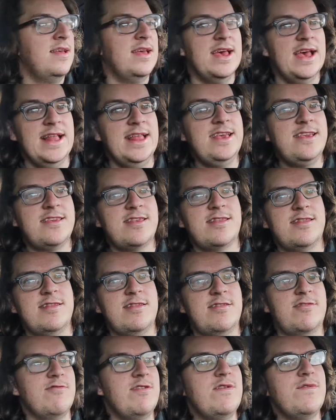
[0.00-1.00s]
at least
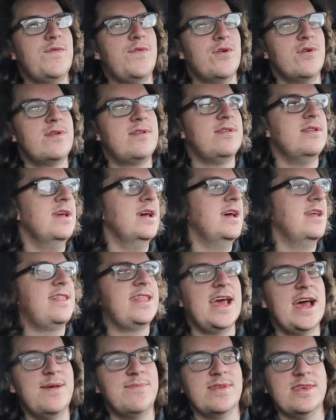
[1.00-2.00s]
three, four uh,
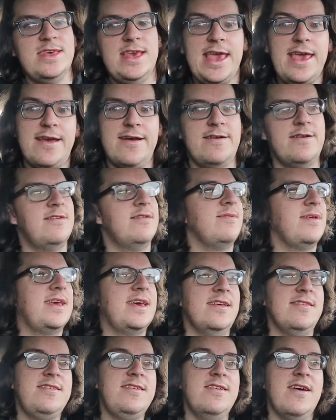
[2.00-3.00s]
times a year.
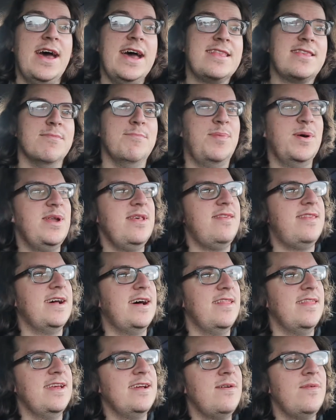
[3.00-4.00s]
Because, you know, I had some buddies
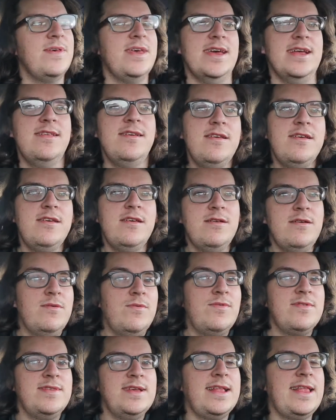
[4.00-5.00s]
down there,
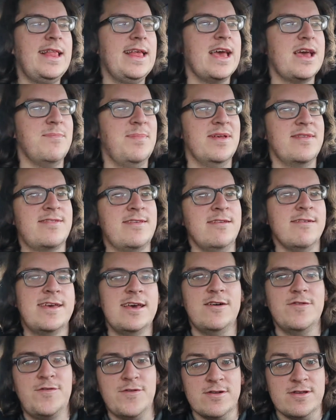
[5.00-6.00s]
and what's not to like about Southern
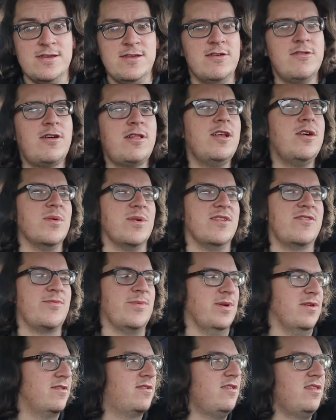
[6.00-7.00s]
California? You know, glorious
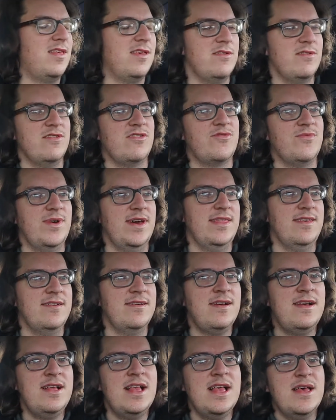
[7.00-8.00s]
weather, glorious weather.
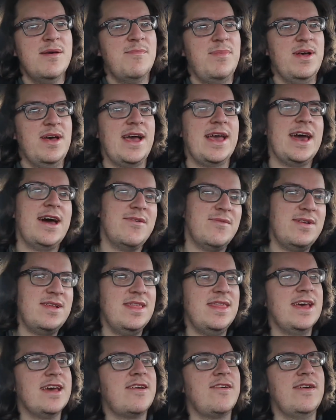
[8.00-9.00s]
But I got rid
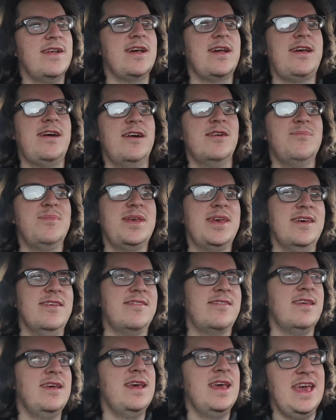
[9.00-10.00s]
of that credit card
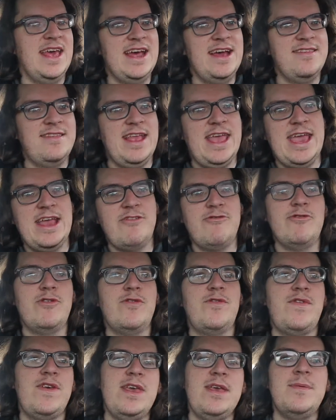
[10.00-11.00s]
because it has an annual
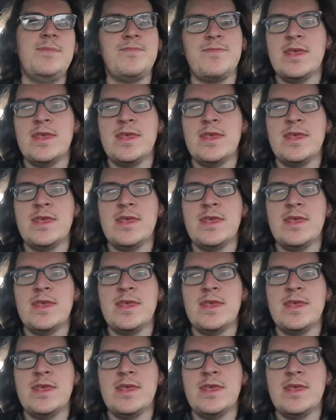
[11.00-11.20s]
fee,